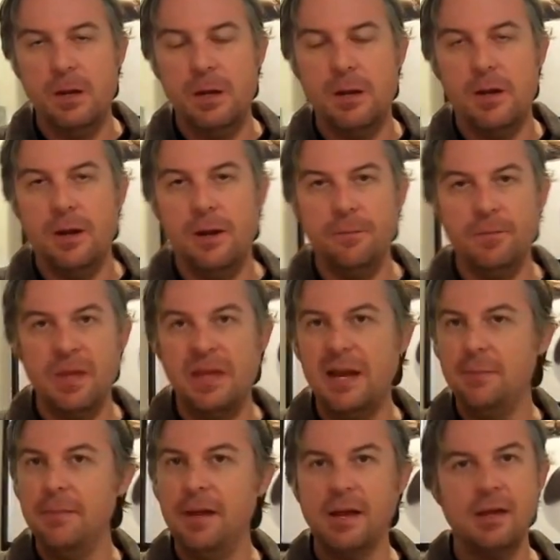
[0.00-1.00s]
And
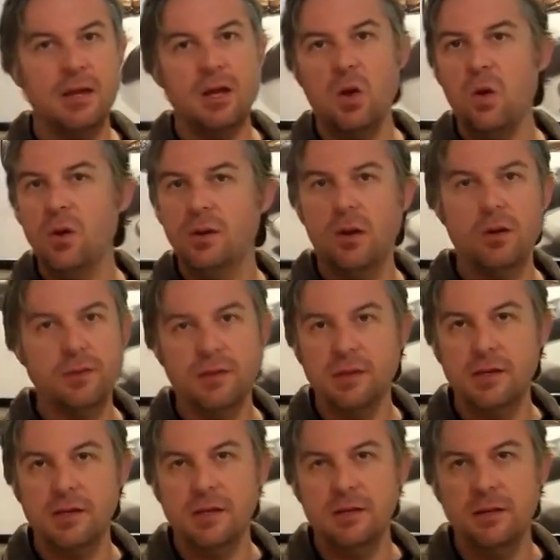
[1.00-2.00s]
I'm not going to go into all
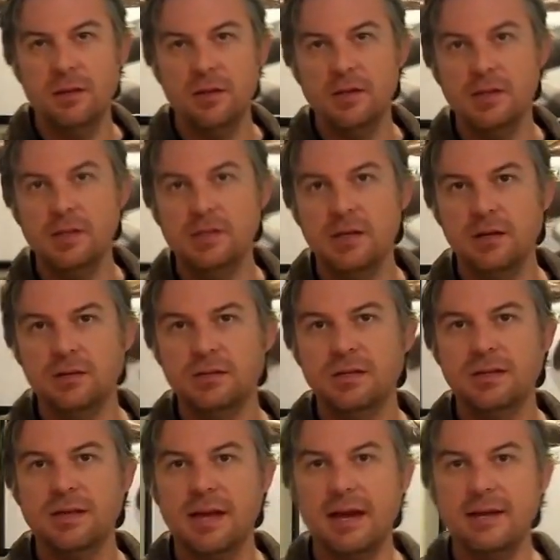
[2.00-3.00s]
the details.
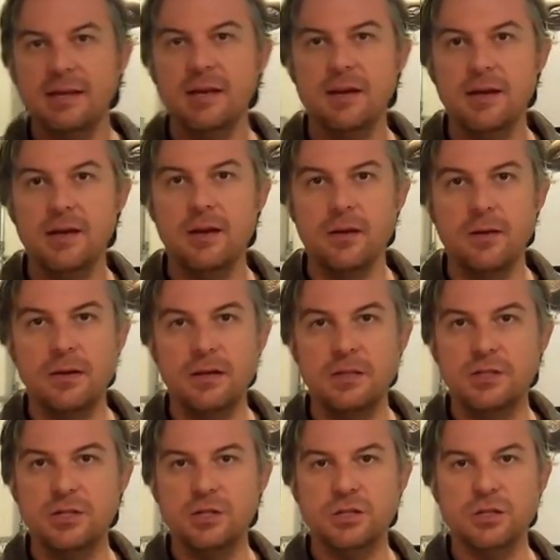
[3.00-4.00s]
The idea here
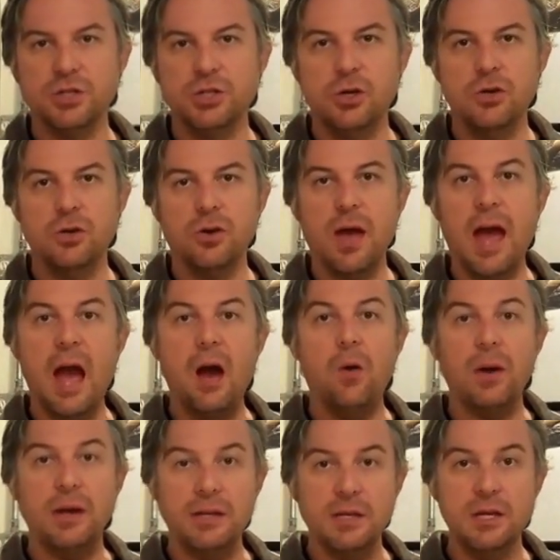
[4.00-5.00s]
is just to show you how
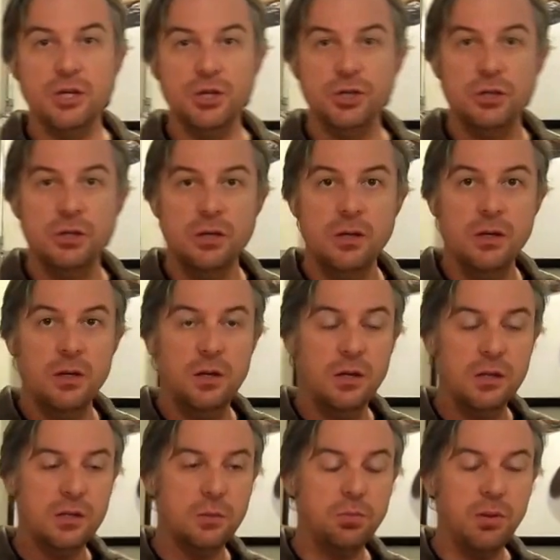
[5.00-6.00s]
I teach
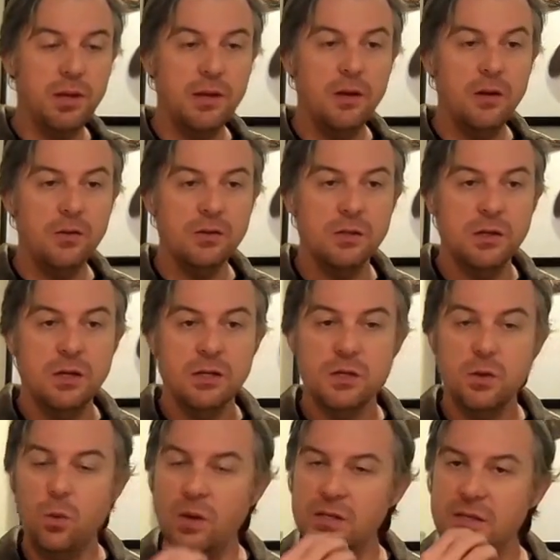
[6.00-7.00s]
to play notes.
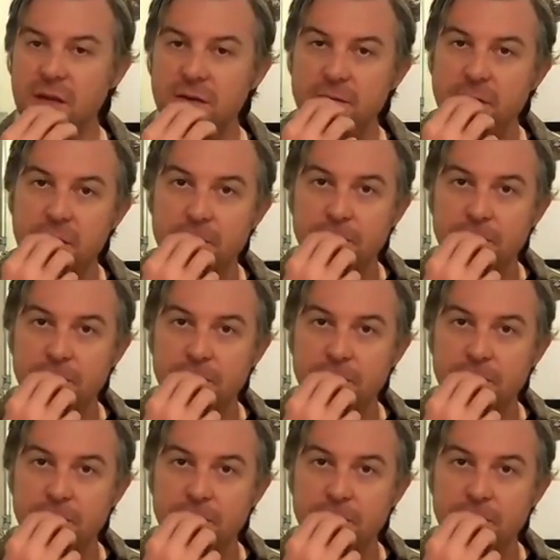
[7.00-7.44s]
So once they've